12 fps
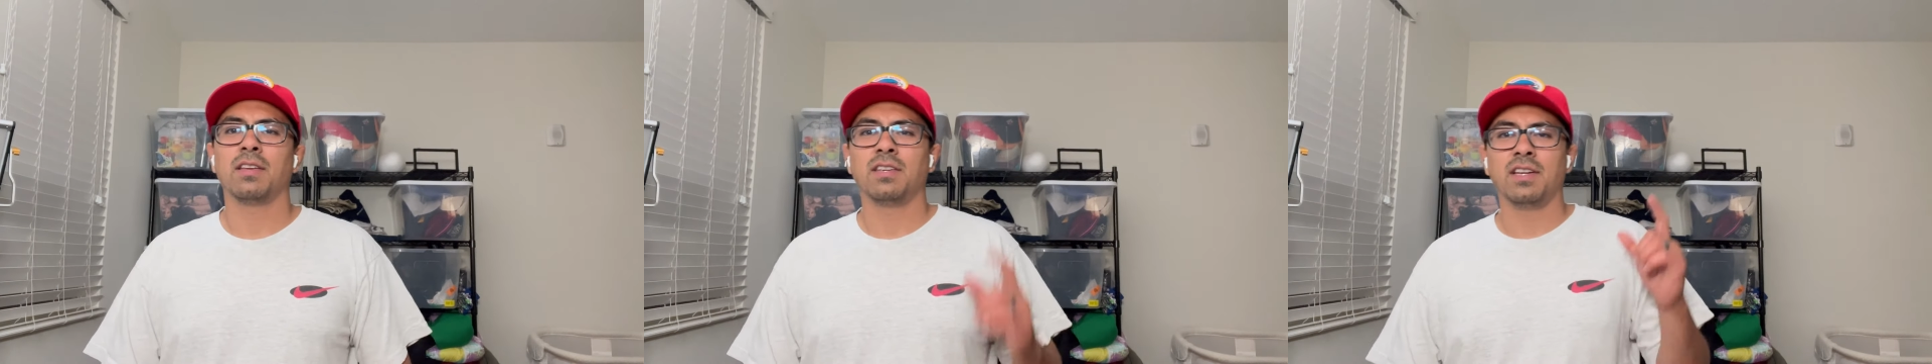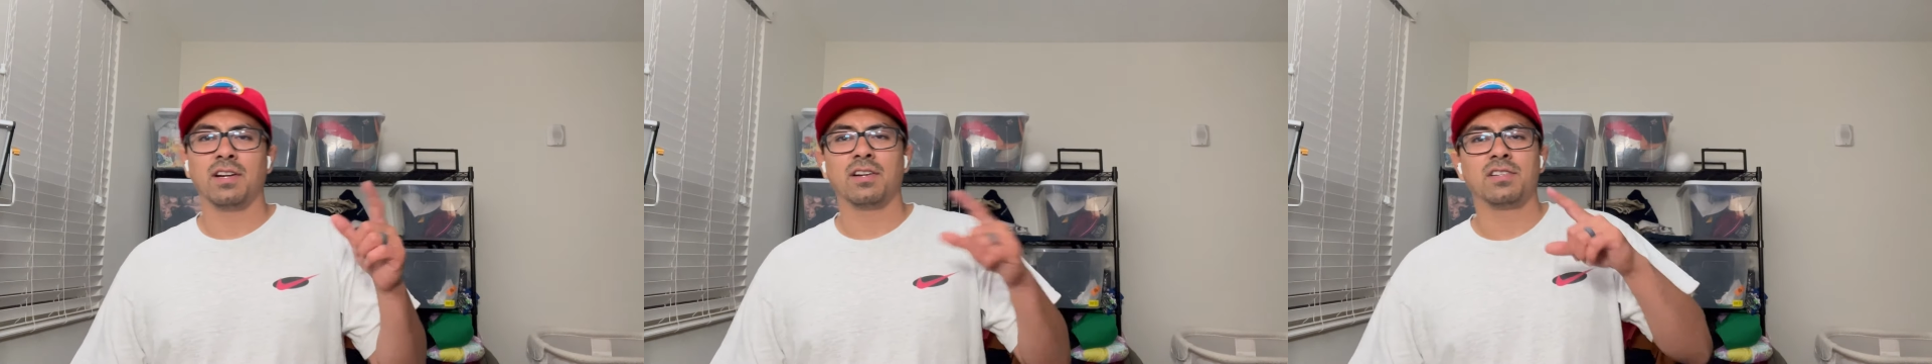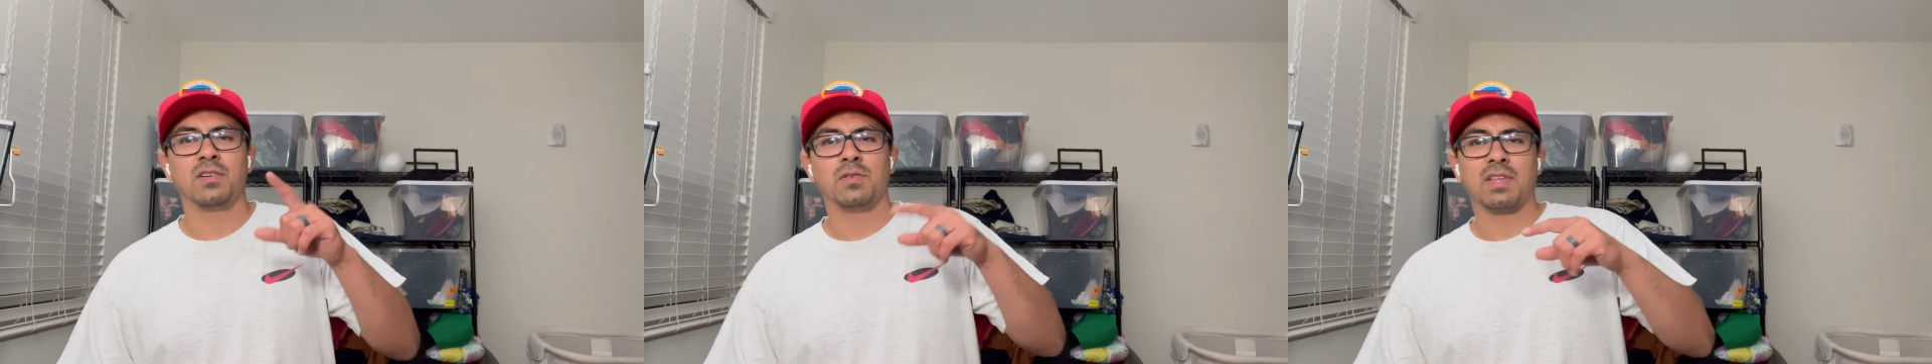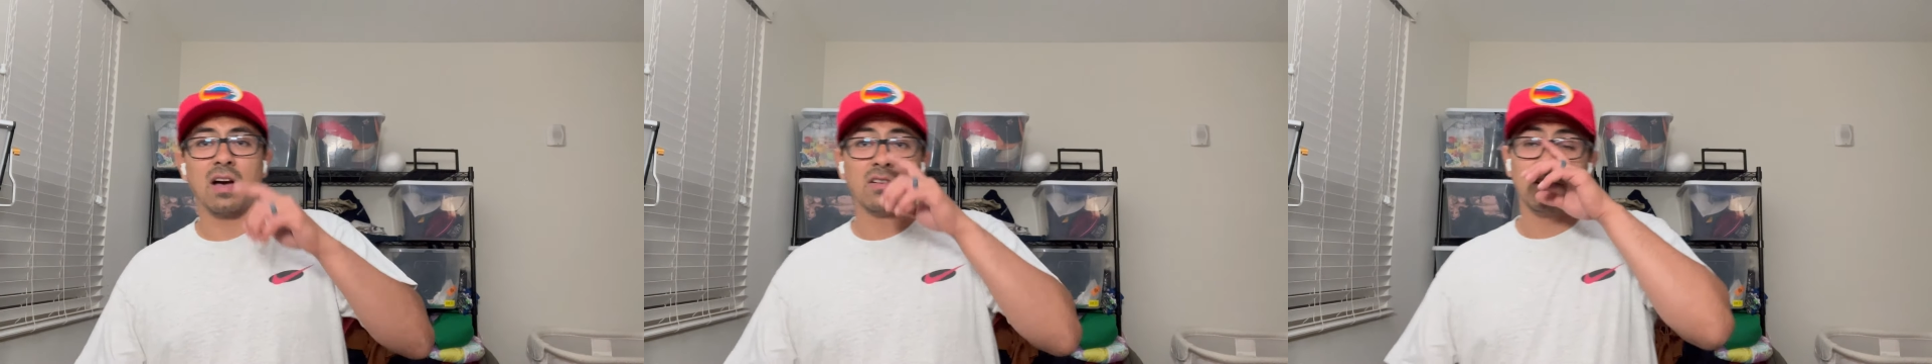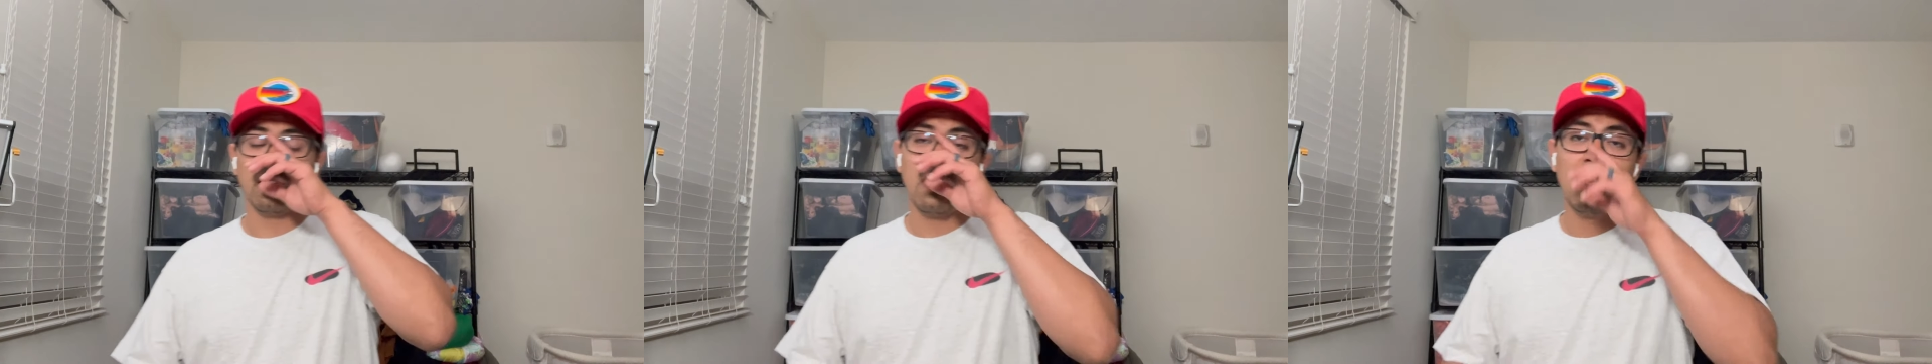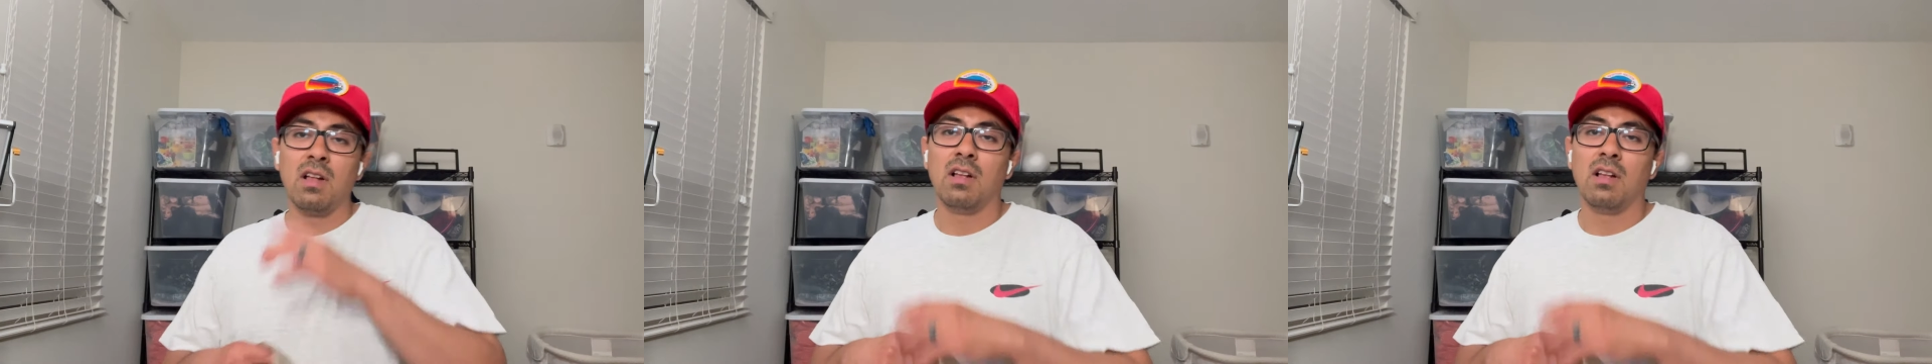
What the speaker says: year 2000.